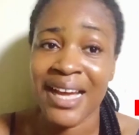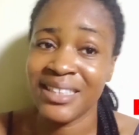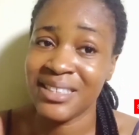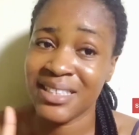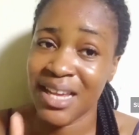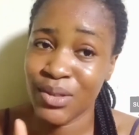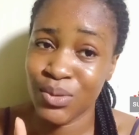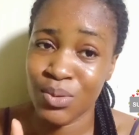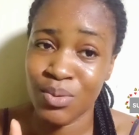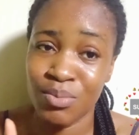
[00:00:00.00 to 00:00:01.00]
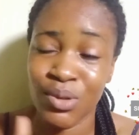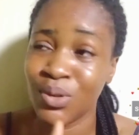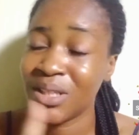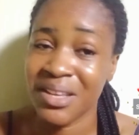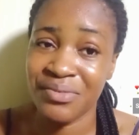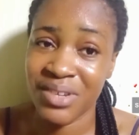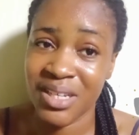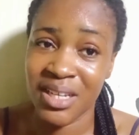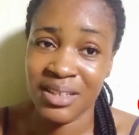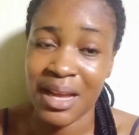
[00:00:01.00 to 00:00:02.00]
I exercise though, but not every
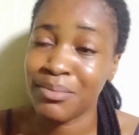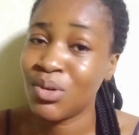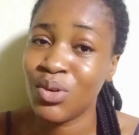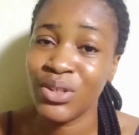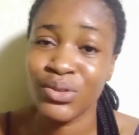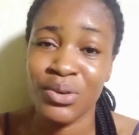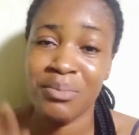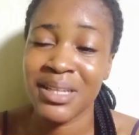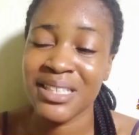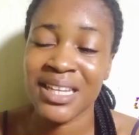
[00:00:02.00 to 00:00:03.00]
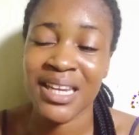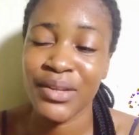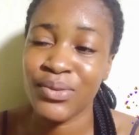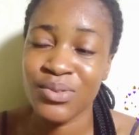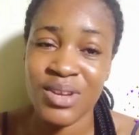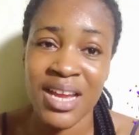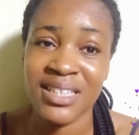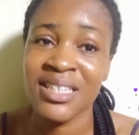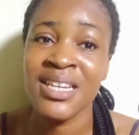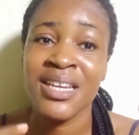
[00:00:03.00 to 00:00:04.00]
day. I'm not going to come out here and lie to you
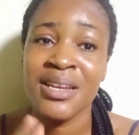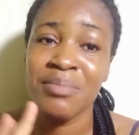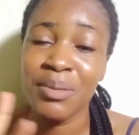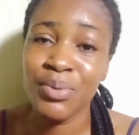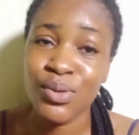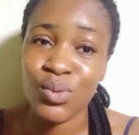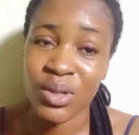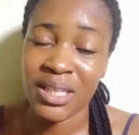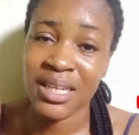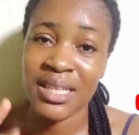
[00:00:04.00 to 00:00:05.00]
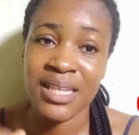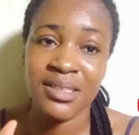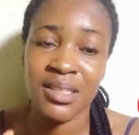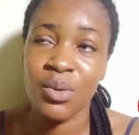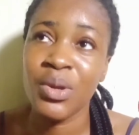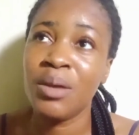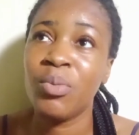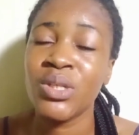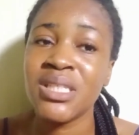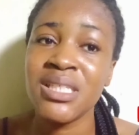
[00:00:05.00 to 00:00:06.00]
guys, maybe two or three times in a week.
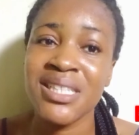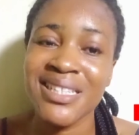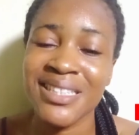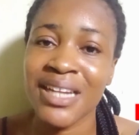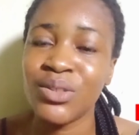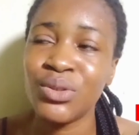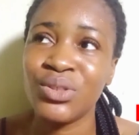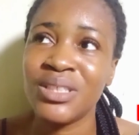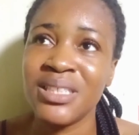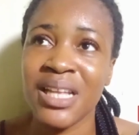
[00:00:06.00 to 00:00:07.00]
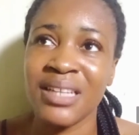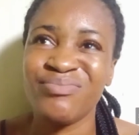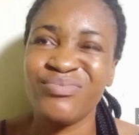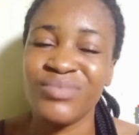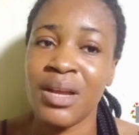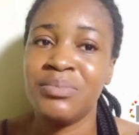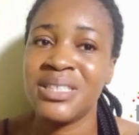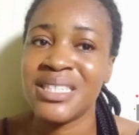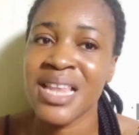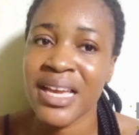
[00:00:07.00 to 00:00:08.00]
But since this year, I just noticed that I've been
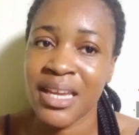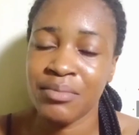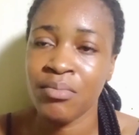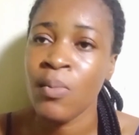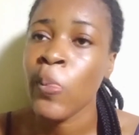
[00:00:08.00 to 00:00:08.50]
slacking.